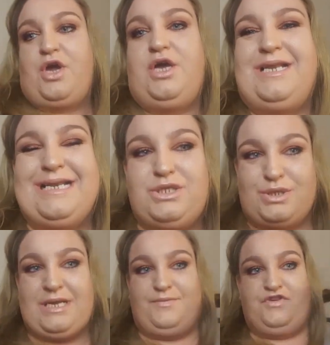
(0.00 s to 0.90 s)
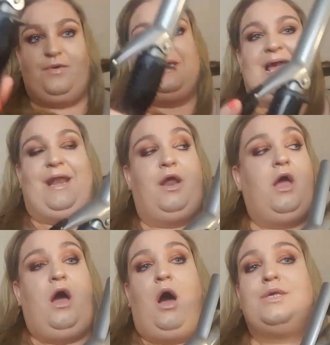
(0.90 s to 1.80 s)
time curling. You just have to do it
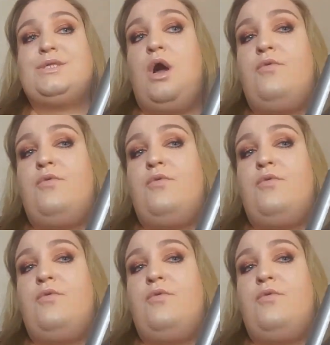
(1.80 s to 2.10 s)
again. I